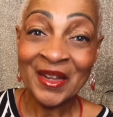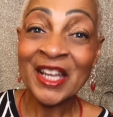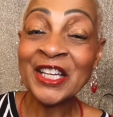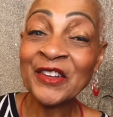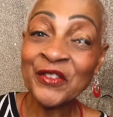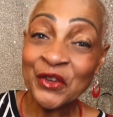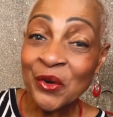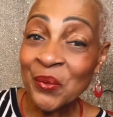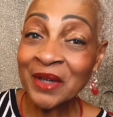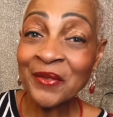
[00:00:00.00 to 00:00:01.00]
And if
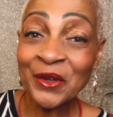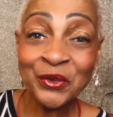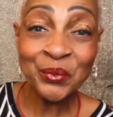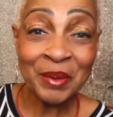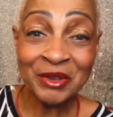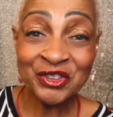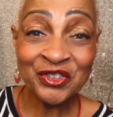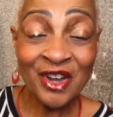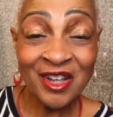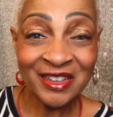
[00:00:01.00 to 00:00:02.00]
you're one of those women
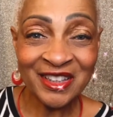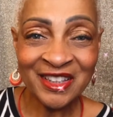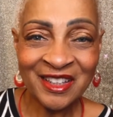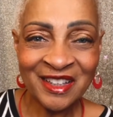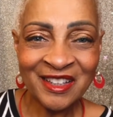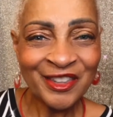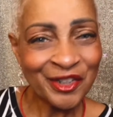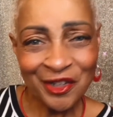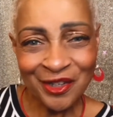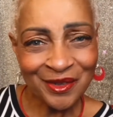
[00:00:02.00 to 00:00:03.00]
struggling,
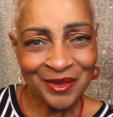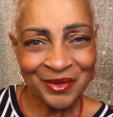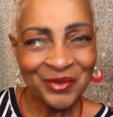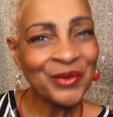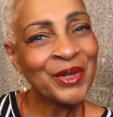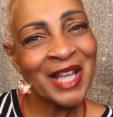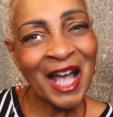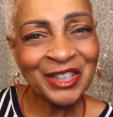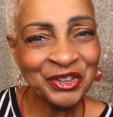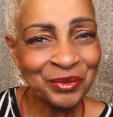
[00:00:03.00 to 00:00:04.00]
girl, we
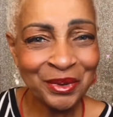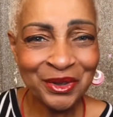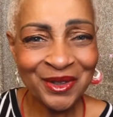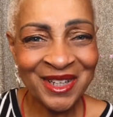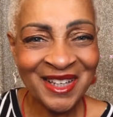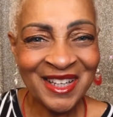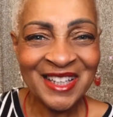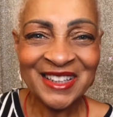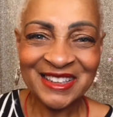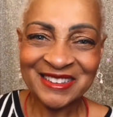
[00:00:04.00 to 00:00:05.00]
got you, boo.
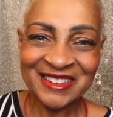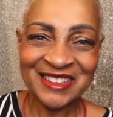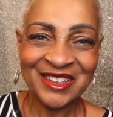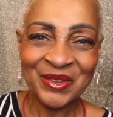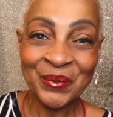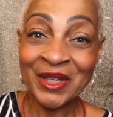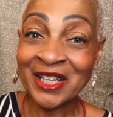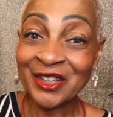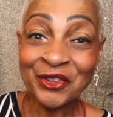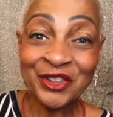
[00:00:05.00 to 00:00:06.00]
Listen, we
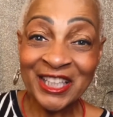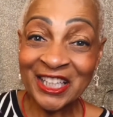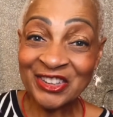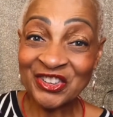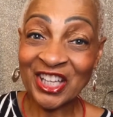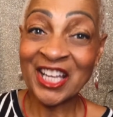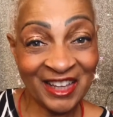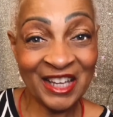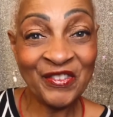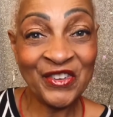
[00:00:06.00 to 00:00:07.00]
can only get you
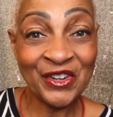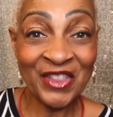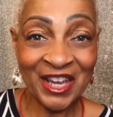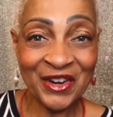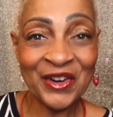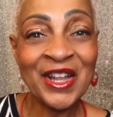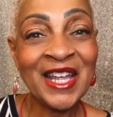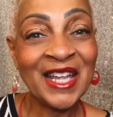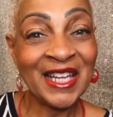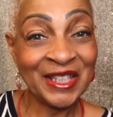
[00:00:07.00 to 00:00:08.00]
if you're there
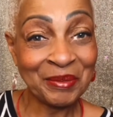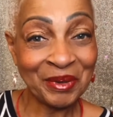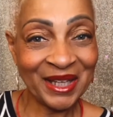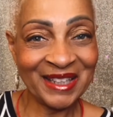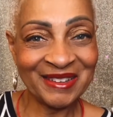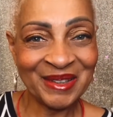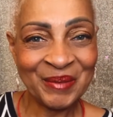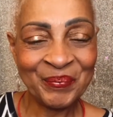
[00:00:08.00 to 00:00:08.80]
in the place.